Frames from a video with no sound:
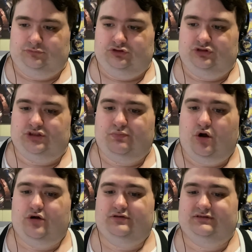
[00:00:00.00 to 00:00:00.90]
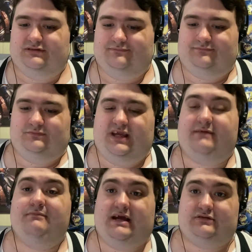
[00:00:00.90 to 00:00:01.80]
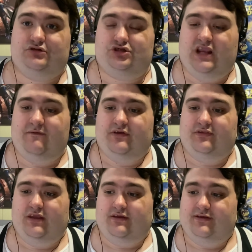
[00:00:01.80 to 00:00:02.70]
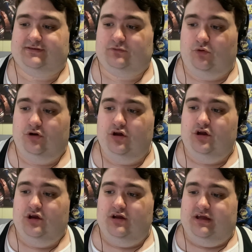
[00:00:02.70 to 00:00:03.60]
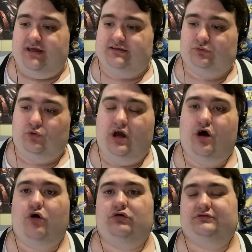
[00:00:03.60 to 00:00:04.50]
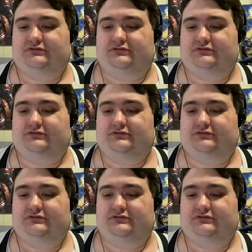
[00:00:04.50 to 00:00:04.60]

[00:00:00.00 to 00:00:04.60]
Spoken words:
Spartans. Like Master Chief, you can see his store as well.